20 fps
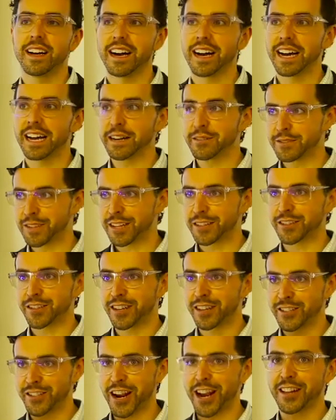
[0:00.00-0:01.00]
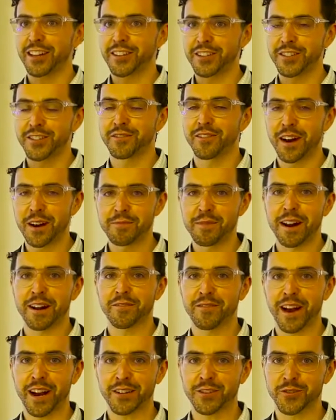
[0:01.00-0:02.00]
Uh, and it was actually a challenge to find
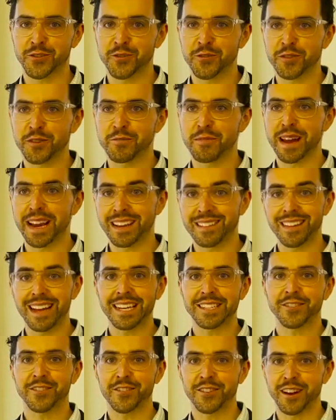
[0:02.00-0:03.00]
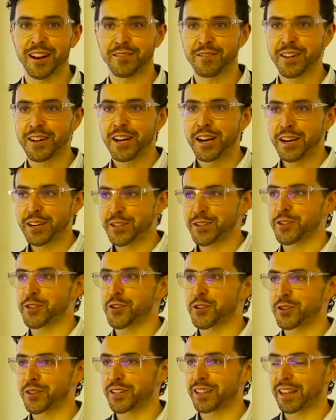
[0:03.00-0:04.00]
manufacturers who could make glass good enough because it
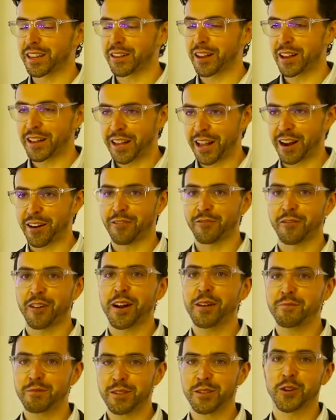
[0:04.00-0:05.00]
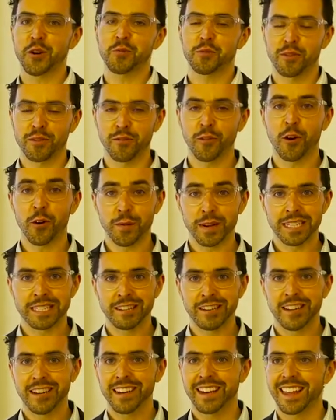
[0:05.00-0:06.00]
turns out that, that our frame was so performant